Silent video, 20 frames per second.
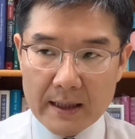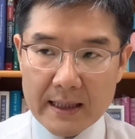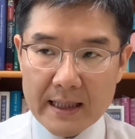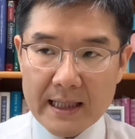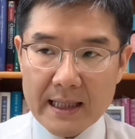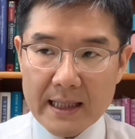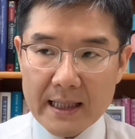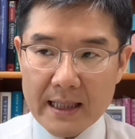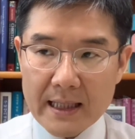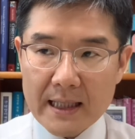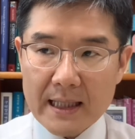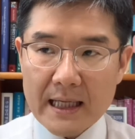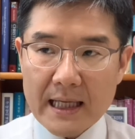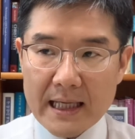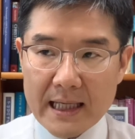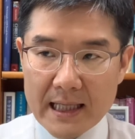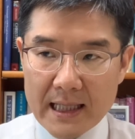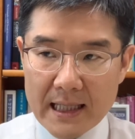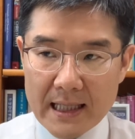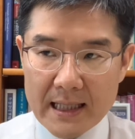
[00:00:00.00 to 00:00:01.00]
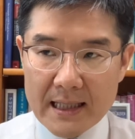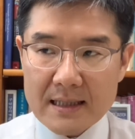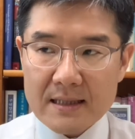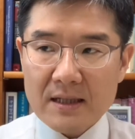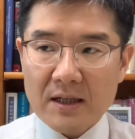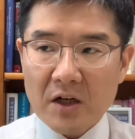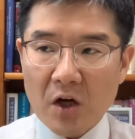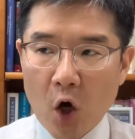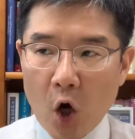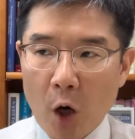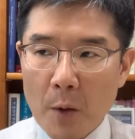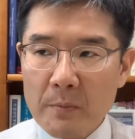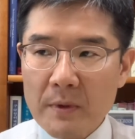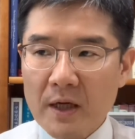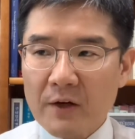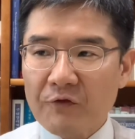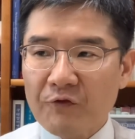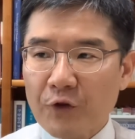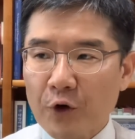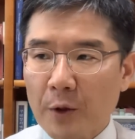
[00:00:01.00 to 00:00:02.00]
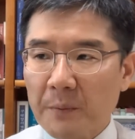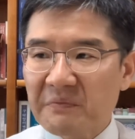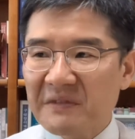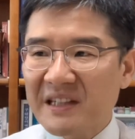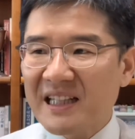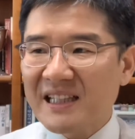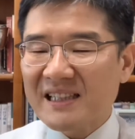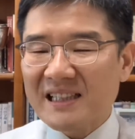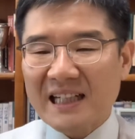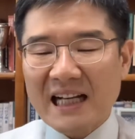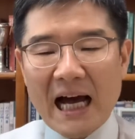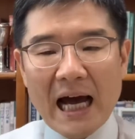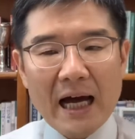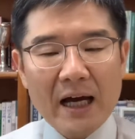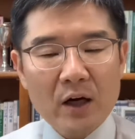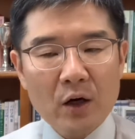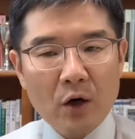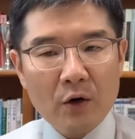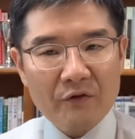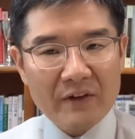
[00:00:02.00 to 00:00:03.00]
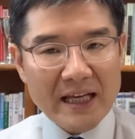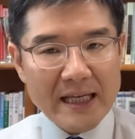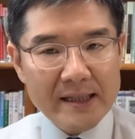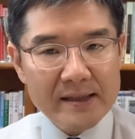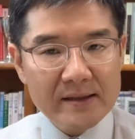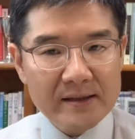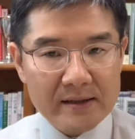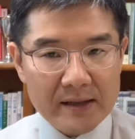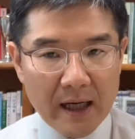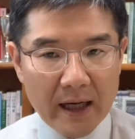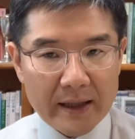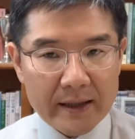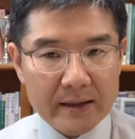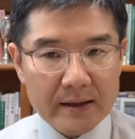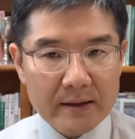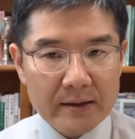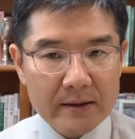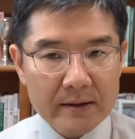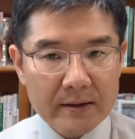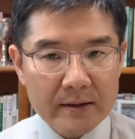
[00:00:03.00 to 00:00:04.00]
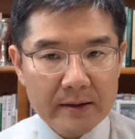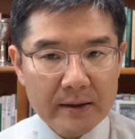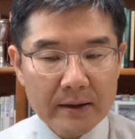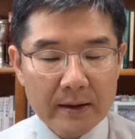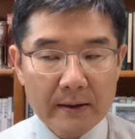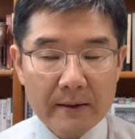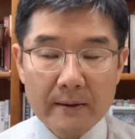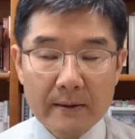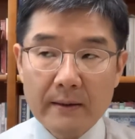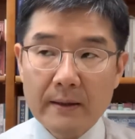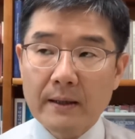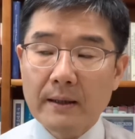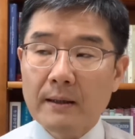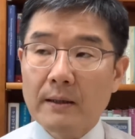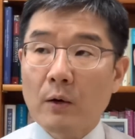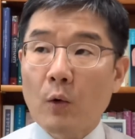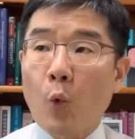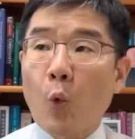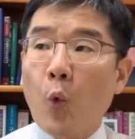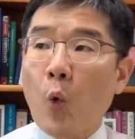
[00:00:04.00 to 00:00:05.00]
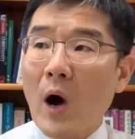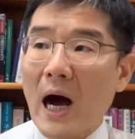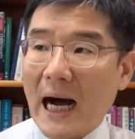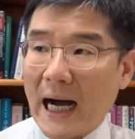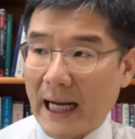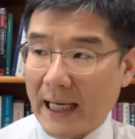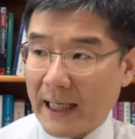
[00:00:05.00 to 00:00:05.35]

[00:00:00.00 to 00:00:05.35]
it is coming from this kind of insight. Why?